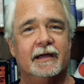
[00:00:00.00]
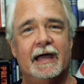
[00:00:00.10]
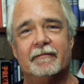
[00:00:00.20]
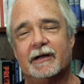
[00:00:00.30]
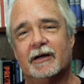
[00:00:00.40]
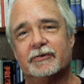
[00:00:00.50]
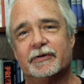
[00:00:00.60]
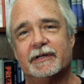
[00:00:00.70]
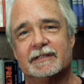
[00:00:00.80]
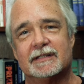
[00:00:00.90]
Half the
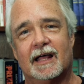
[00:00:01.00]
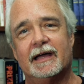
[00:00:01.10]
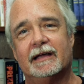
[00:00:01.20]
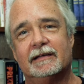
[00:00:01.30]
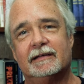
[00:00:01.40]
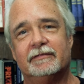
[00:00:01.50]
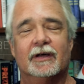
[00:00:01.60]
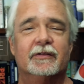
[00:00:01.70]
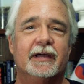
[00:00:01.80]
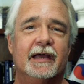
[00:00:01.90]
country is lying, the
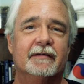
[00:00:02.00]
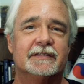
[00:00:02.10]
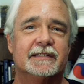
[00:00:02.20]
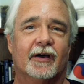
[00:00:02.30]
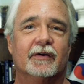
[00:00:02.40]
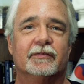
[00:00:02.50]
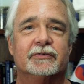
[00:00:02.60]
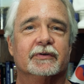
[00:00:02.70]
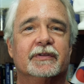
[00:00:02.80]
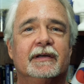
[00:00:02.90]
other half is telling the
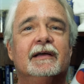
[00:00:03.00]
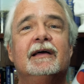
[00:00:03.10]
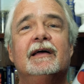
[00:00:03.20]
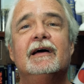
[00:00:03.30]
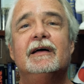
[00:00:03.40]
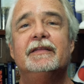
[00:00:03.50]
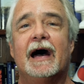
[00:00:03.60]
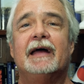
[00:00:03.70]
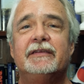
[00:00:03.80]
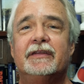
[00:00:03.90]
truth.
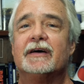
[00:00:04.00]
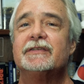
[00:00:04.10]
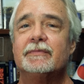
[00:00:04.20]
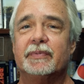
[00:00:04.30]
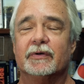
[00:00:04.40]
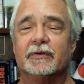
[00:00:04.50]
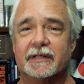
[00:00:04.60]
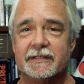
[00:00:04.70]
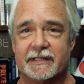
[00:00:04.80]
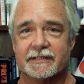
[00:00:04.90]
That doesn't build
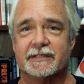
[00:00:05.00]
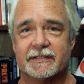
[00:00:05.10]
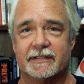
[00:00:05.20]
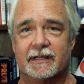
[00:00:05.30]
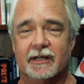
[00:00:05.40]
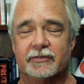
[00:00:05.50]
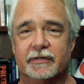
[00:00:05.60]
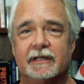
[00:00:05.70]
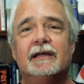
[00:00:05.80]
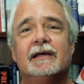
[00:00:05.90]
consensus in the
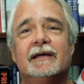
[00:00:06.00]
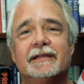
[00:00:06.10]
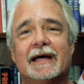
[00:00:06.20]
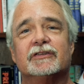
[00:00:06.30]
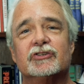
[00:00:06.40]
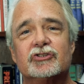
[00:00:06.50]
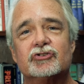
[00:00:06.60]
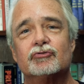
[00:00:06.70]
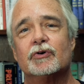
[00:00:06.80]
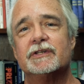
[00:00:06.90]
country. That
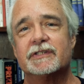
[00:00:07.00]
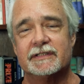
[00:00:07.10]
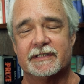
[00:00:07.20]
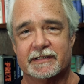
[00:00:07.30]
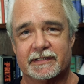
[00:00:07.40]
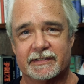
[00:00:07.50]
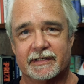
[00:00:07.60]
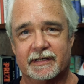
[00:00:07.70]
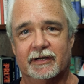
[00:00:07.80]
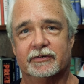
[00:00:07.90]
destroys consensus
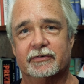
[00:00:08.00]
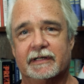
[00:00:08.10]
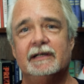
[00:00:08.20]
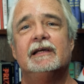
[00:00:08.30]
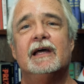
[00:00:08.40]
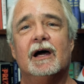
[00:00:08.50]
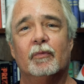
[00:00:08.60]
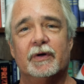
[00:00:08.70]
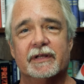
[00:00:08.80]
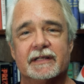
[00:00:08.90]
in the country.
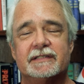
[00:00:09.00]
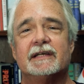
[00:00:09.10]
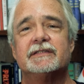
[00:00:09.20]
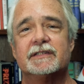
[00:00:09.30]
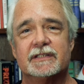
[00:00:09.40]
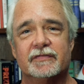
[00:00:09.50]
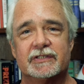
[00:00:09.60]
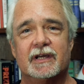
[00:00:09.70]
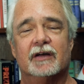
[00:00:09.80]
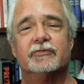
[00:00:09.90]
And when the consensus in
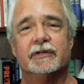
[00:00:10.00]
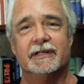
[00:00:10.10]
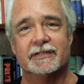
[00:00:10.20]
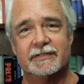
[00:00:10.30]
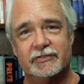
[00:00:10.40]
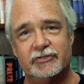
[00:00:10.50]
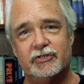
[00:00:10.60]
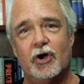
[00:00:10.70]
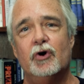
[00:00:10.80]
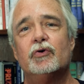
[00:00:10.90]
this country is
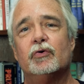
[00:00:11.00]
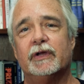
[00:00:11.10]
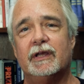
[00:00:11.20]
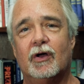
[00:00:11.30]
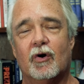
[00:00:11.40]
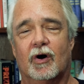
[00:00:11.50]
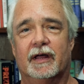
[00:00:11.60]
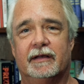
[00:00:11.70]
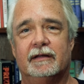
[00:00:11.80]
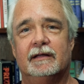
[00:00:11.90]
totally
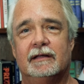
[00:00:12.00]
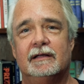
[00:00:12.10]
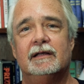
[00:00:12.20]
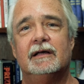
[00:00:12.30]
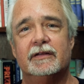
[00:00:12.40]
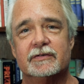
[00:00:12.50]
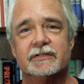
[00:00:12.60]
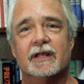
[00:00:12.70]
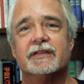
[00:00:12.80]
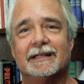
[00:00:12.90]
gone,
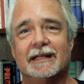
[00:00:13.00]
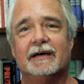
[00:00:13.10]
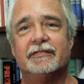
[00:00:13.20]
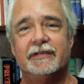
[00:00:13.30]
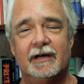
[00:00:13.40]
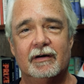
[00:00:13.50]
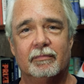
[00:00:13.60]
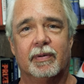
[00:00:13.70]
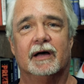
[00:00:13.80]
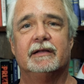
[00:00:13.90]
there's nothing left
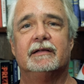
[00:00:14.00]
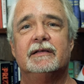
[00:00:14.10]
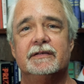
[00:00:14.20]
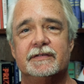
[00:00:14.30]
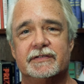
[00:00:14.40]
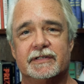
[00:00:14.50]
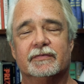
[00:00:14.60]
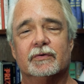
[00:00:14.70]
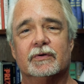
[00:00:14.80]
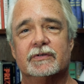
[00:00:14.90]
but
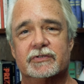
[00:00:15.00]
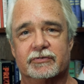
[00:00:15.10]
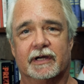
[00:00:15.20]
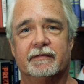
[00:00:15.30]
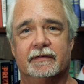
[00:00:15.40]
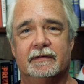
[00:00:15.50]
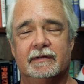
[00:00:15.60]
civil strife,